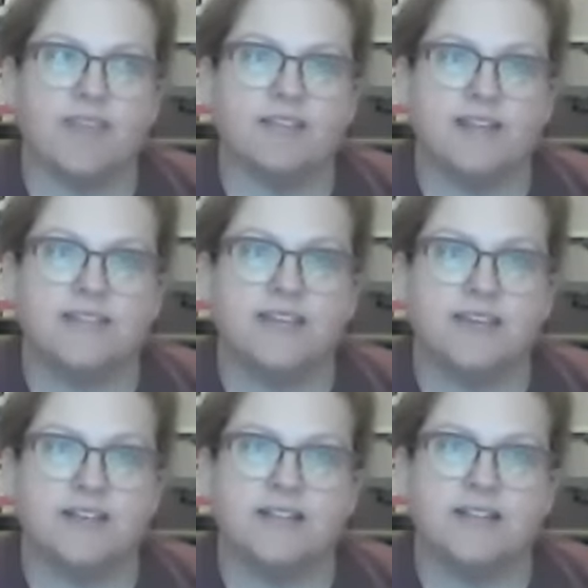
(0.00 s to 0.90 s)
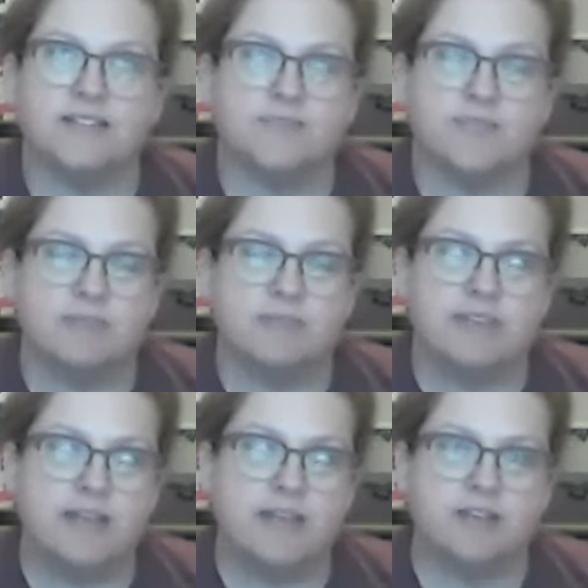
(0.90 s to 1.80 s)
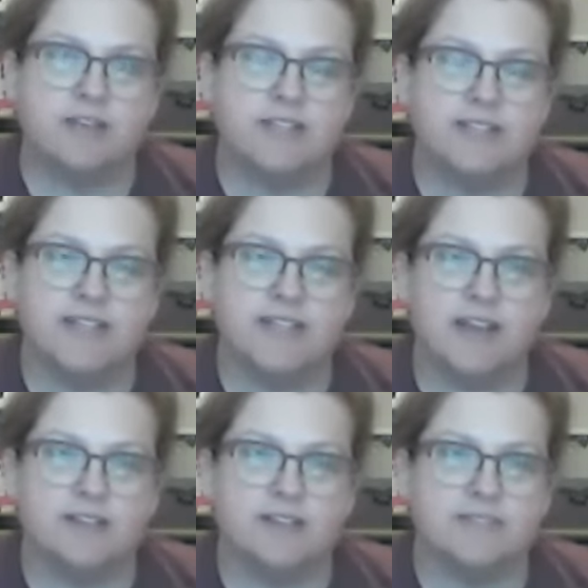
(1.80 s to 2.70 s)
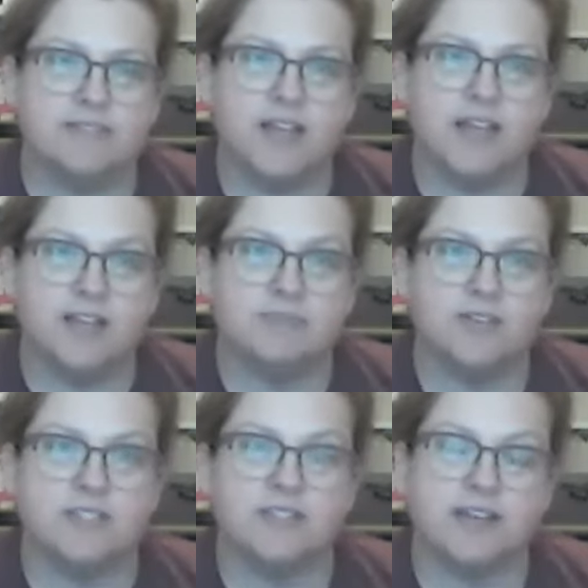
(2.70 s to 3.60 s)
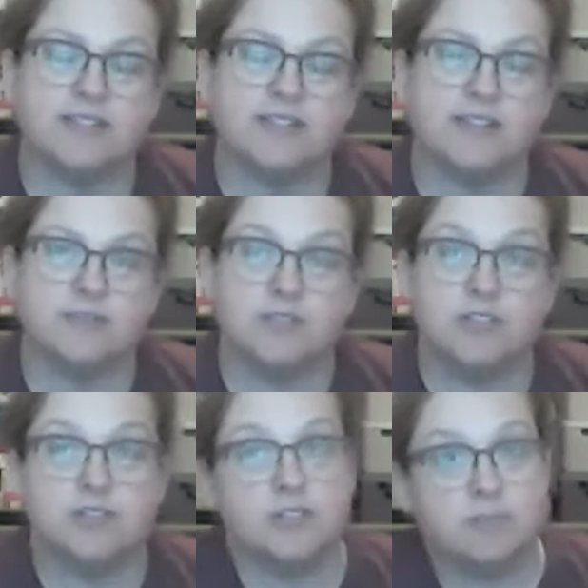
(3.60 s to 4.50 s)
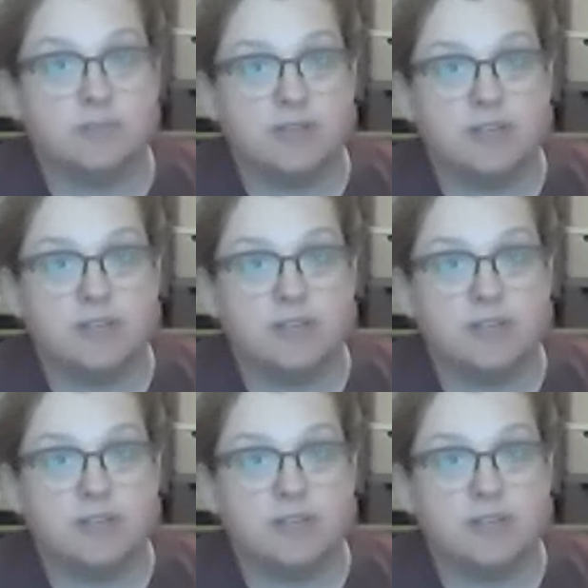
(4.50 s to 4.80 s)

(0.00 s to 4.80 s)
Lots of kids from the neighboring towns come, so it's like I said, it's usually pretty,